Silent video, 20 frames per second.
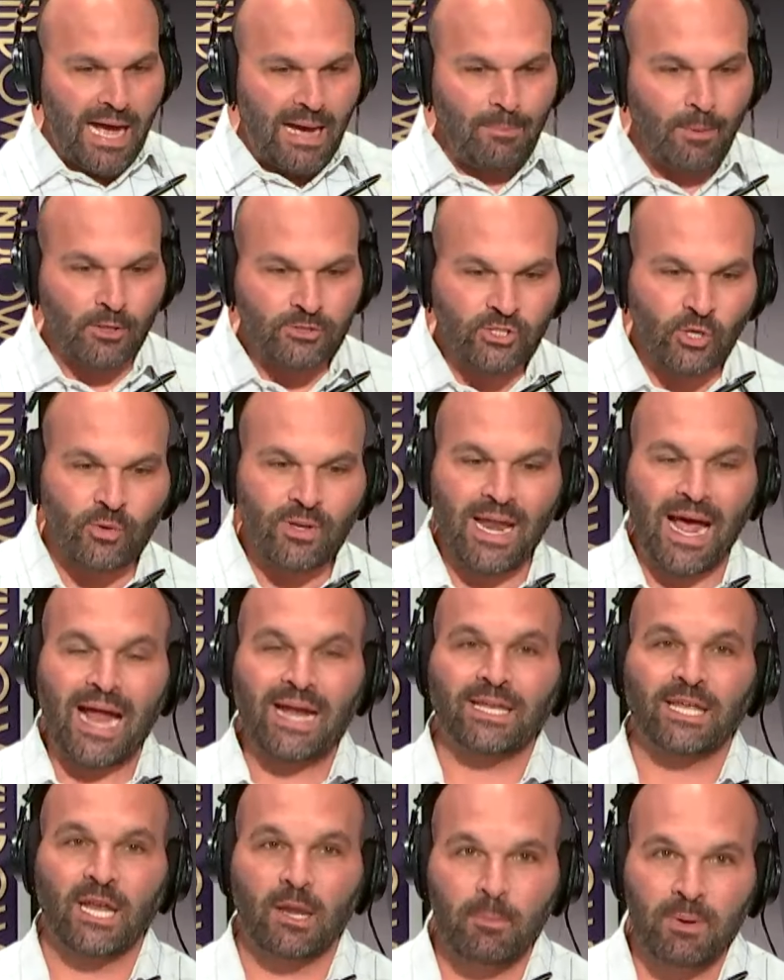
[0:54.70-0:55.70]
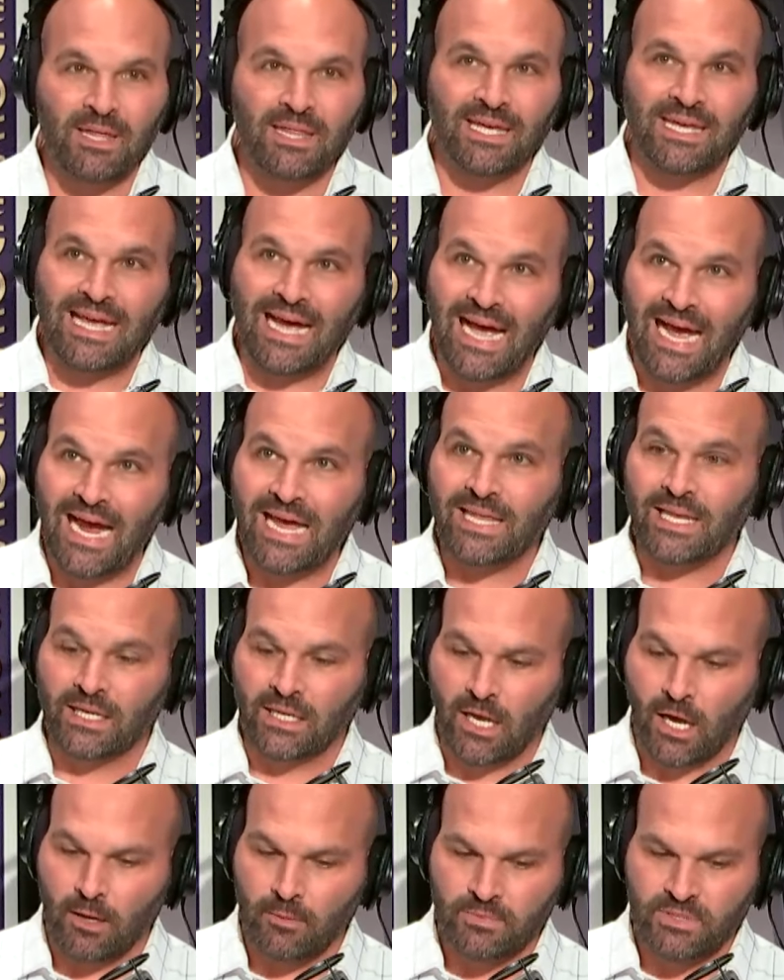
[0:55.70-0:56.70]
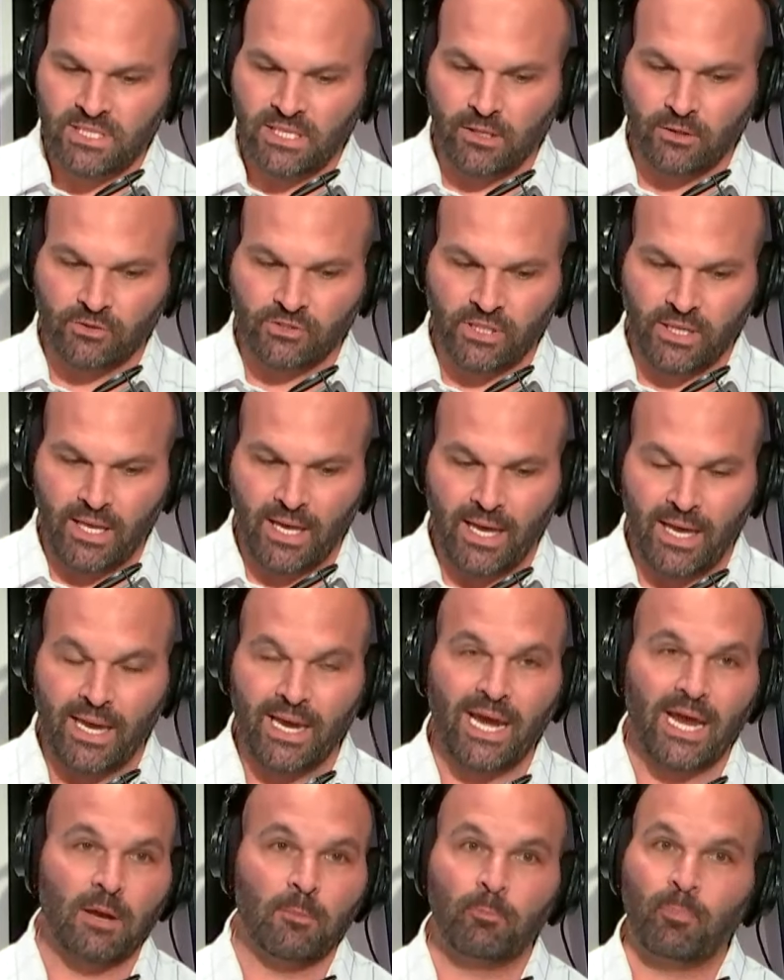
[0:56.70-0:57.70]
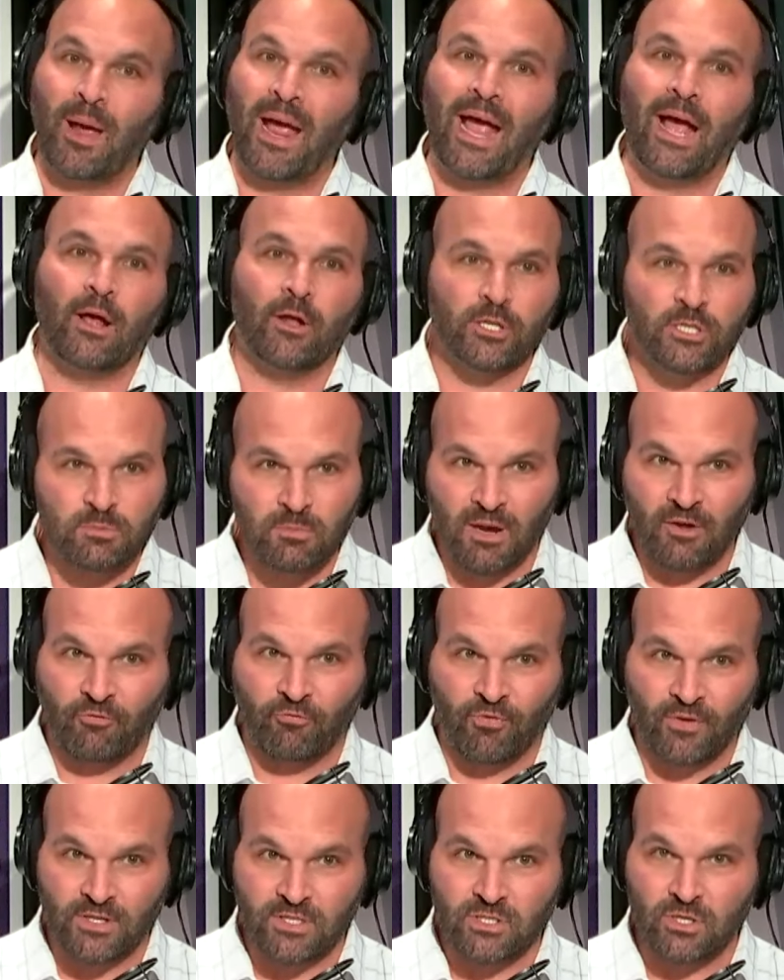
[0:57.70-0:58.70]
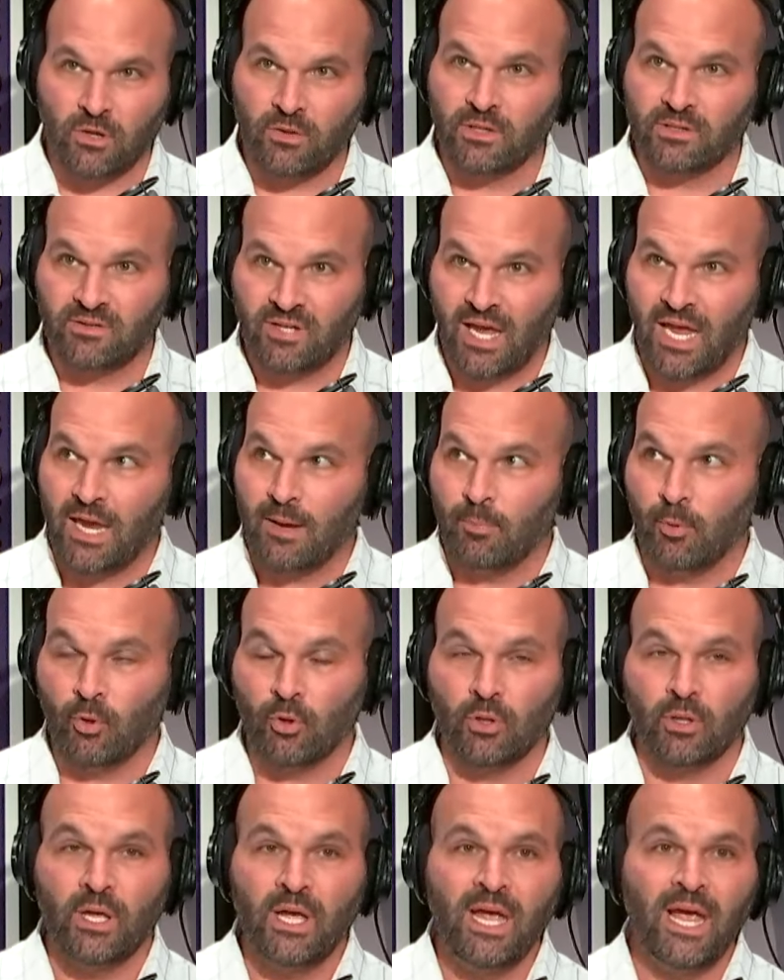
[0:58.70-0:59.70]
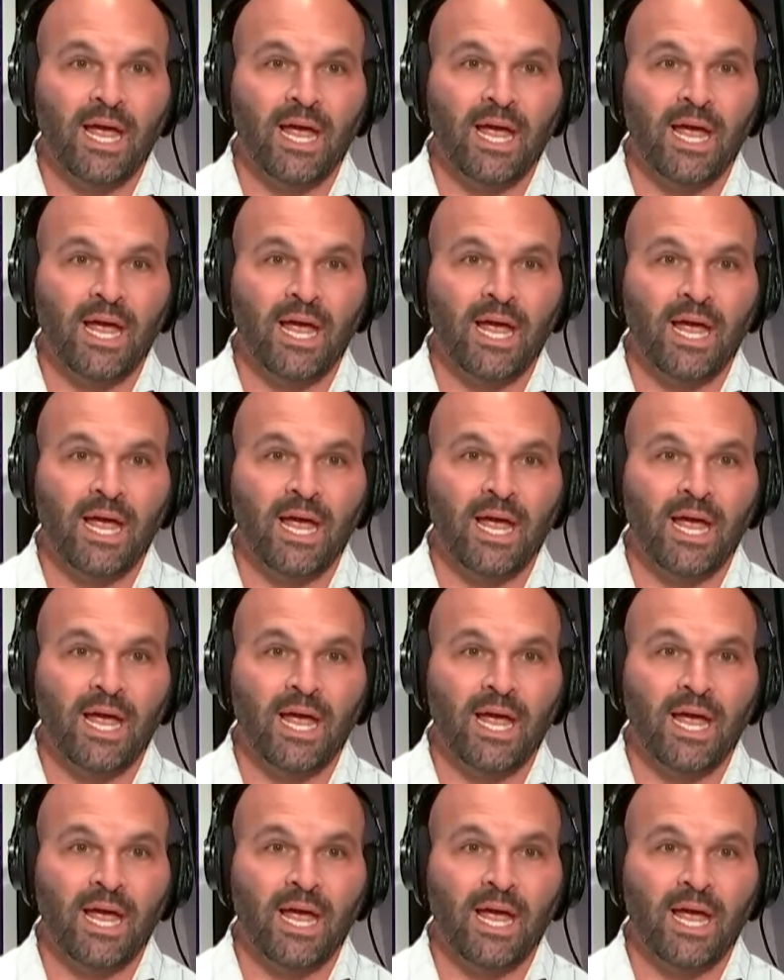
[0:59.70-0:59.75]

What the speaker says: I'm also not going to be the guy that comes here today and pounds my fist on the table